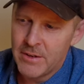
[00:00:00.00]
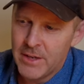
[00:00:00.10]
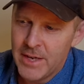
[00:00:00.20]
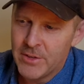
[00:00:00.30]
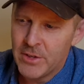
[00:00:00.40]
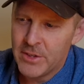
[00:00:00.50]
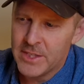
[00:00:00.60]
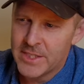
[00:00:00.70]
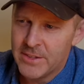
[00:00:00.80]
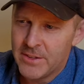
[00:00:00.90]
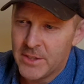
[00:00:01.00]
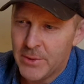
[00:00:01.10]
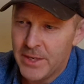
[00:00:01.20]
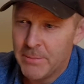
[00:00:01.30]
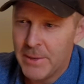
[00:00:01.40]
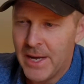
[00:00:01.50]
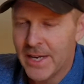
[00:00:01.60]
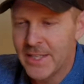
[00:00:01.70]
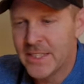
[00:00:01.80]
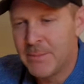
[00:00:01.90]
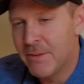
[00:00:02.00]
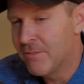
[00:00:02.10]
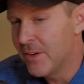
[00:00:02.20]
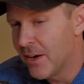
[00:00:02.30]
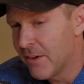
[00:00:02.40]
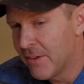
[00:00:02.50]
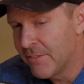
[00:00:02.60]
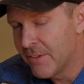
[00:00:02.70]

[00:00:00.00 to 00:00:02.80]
have clearance all the way in the back. It's going to be very,